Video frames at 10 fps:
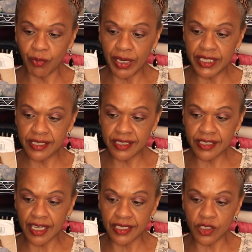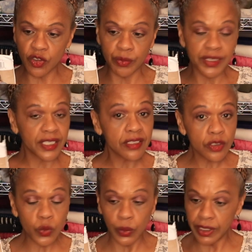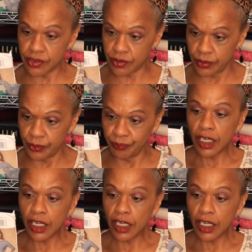ranges in sizes from 6 to 22.